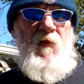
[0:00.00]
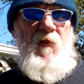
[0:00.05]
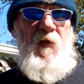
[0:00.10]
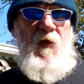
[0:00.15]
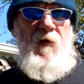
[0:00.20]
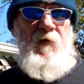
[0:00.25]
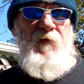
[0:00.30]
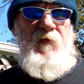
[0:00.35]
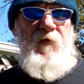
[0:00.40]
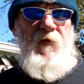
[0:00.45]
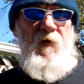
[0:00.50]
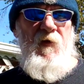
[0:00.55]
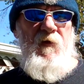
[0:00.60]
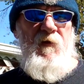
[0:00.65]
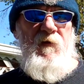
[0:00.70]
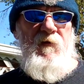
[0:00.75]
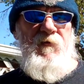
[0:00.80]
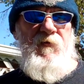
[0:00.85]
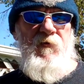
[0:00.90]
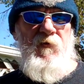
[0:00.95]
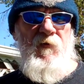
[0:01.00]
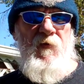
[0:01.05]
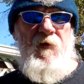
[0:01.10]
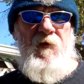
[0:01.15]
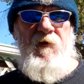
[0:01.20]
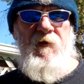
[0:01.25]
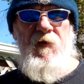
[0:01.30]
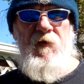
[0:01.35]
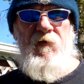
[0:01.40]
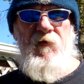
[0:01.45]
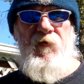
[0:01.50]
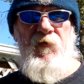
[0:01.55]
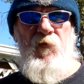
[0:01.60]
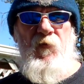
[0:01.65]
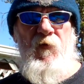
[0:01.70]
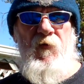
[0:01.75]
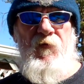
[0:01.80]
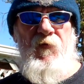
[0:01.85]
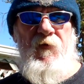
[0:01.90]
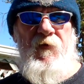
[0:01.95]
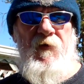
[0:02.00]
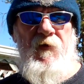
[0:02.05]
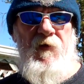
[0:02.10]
that, sure, they can kick the switch and